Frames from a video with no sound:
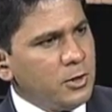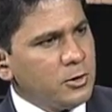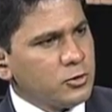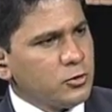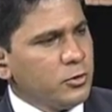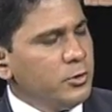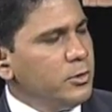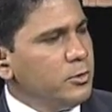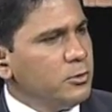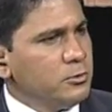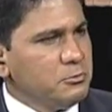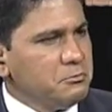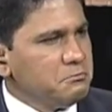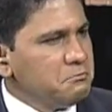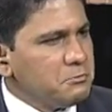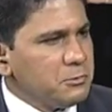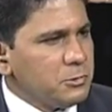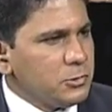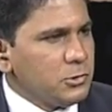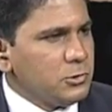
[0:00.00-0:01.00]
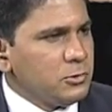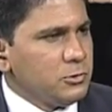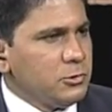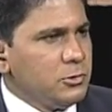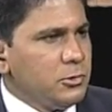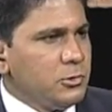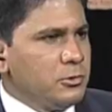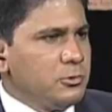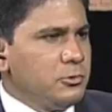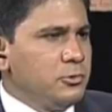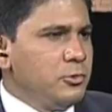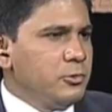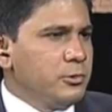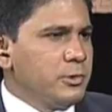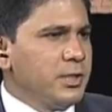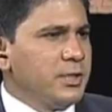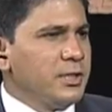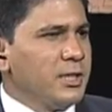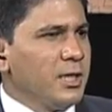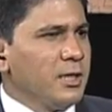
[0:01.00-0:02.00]
So do, do you
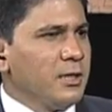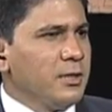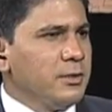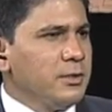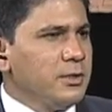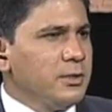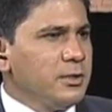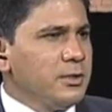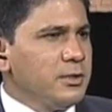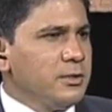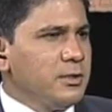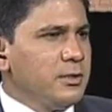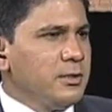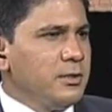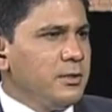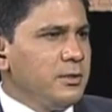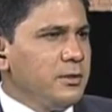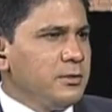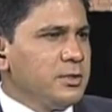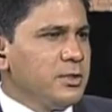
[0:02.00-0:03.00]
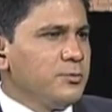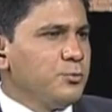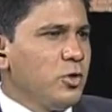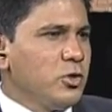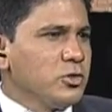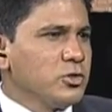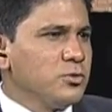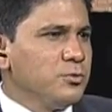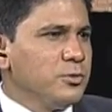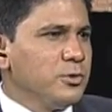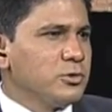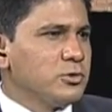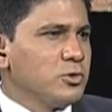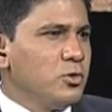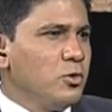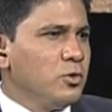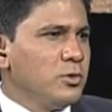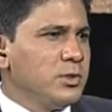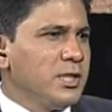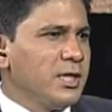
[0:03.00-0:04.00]
think that is it possible to
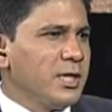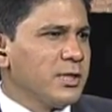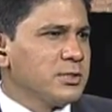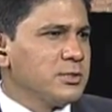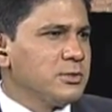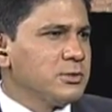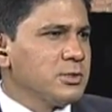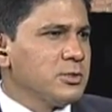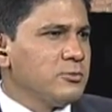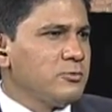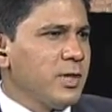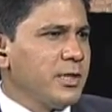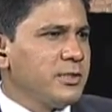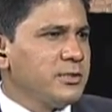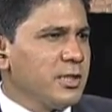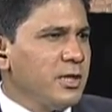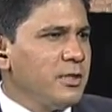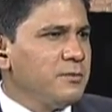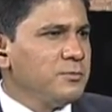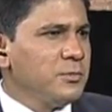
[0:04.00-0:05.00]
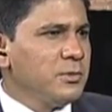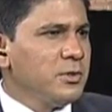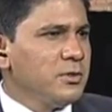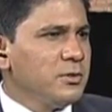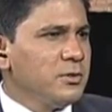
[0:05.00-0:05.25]
hold elections in right time?